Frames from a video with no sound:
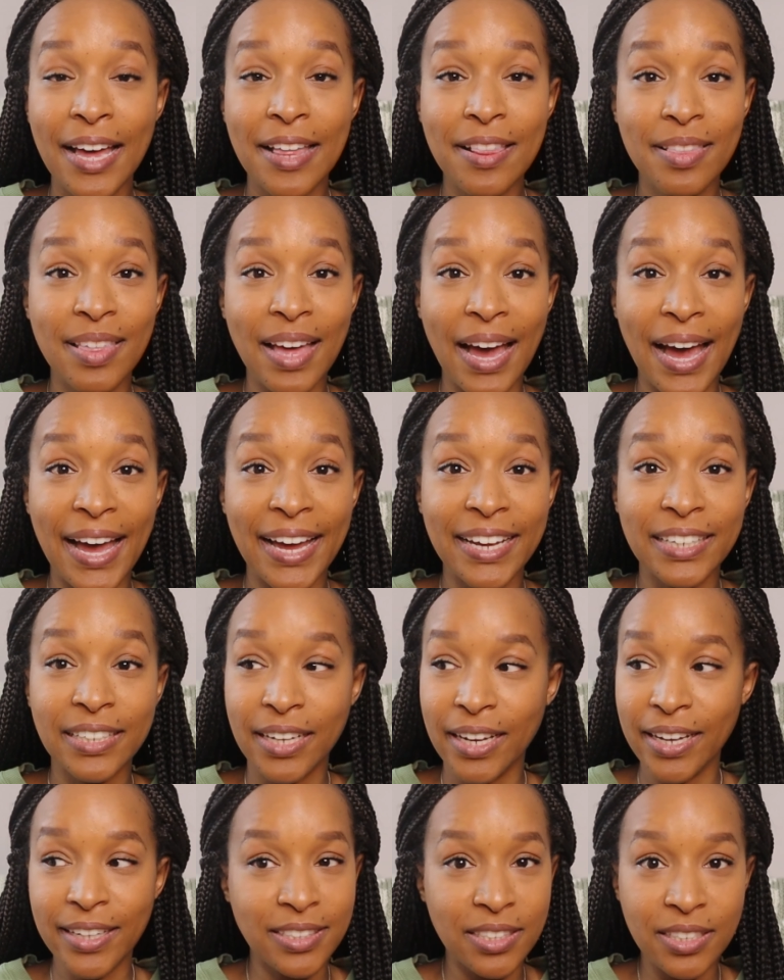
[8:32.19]
that
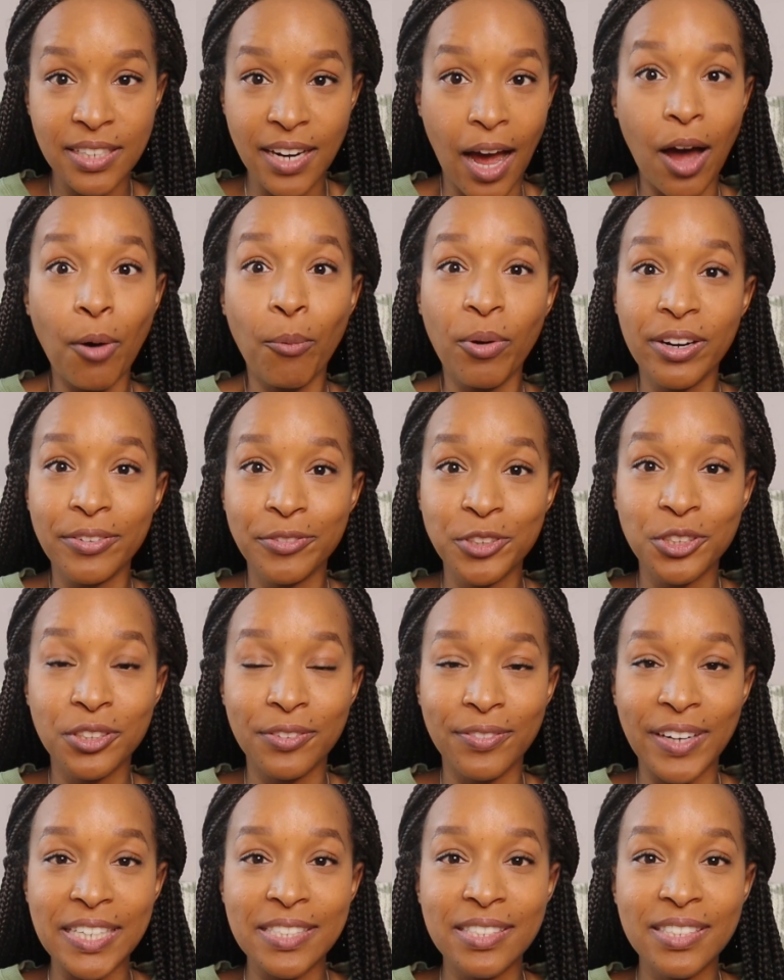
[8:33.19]
is not one of your
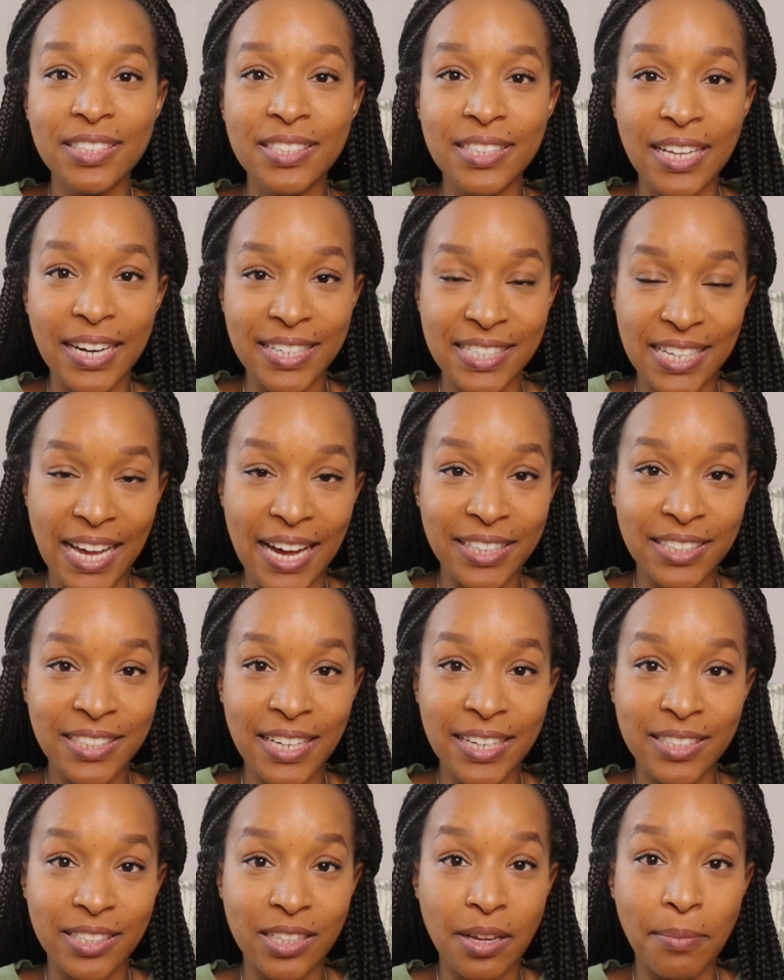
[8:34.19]
devices that has
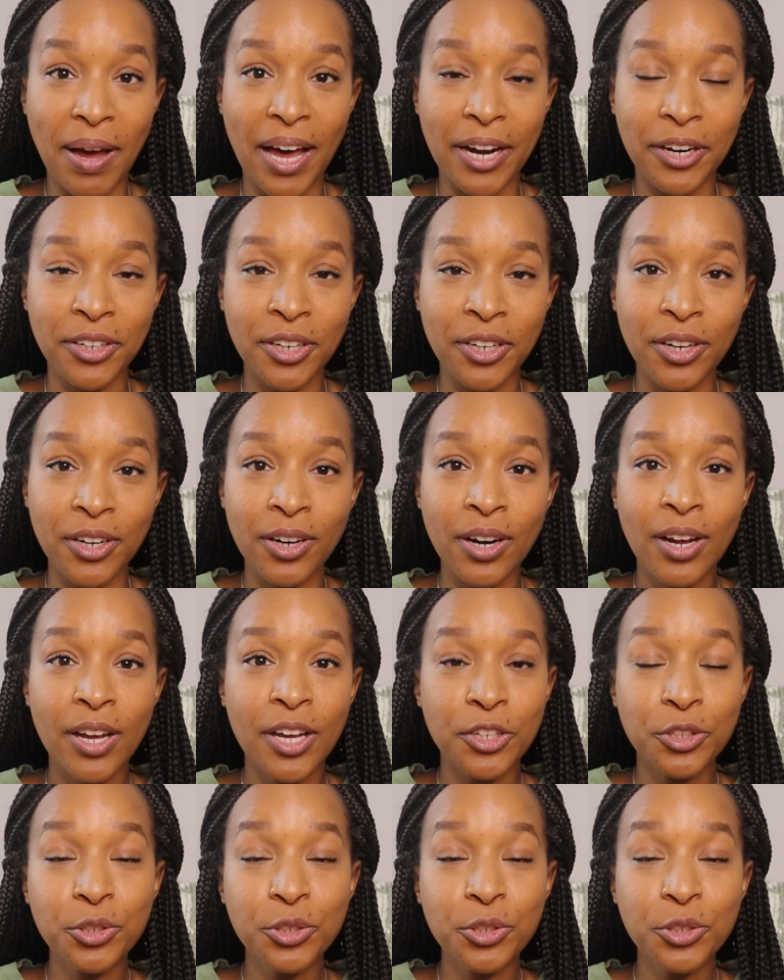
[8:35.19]
accessed the monitor,